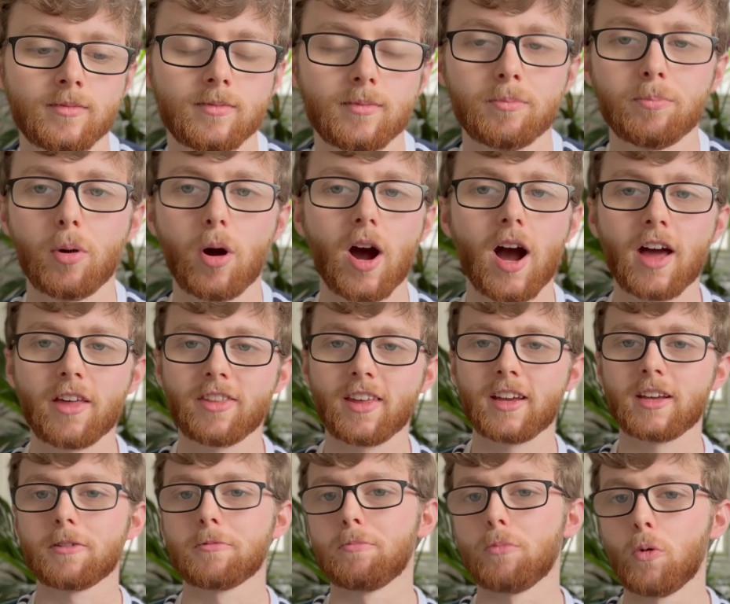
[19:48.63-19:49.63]
But I
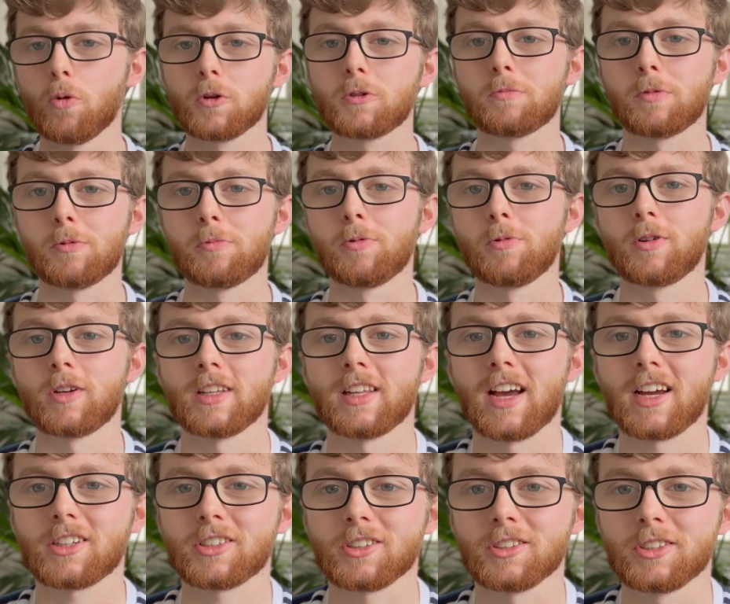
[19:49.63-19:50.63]
think most people could
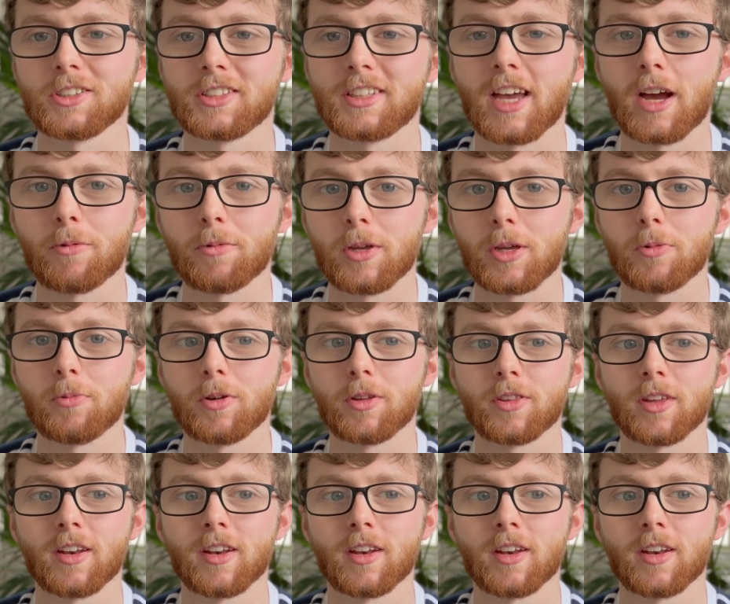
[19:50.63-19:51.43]
actually just get away with